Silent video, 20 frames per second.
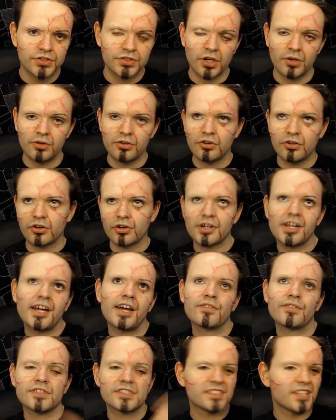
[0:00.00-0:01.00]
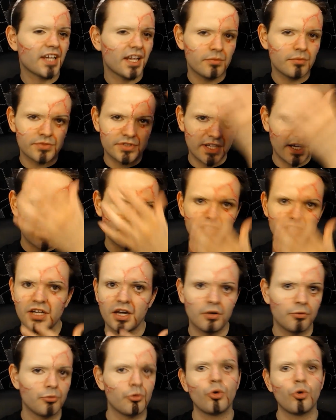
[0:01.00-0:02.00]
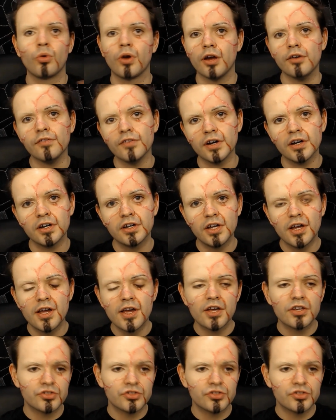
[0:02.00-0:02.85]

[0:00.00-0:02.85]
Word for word: So you're not going to have the same skin tone all over.